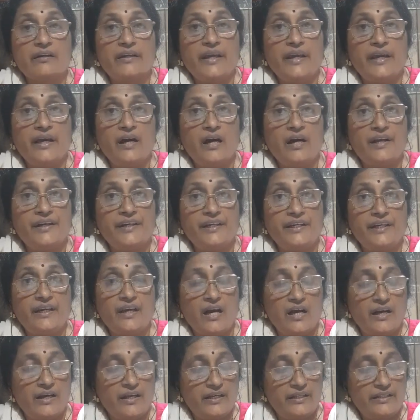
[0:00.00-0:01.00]
A-R-E,
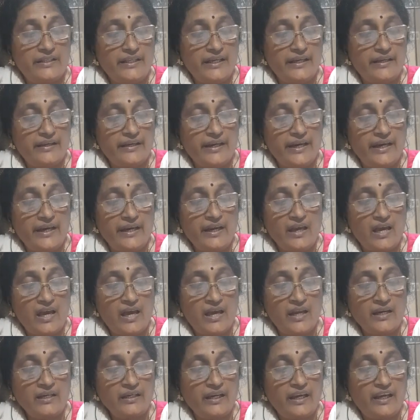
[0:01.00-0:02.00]
there A
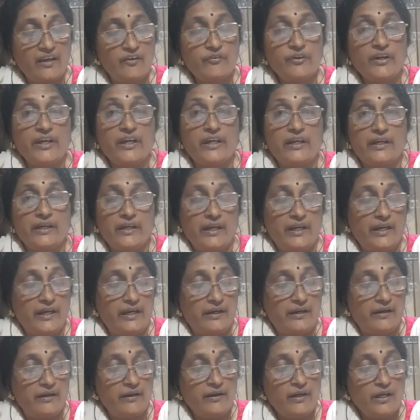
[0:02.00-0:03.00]
and away
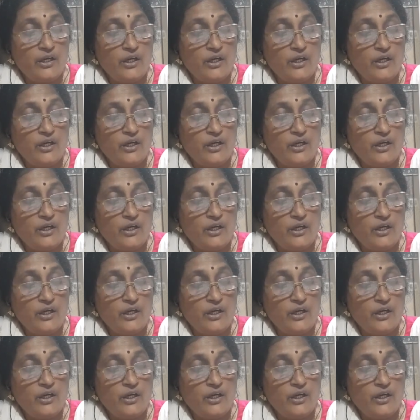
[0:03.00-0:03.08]
A.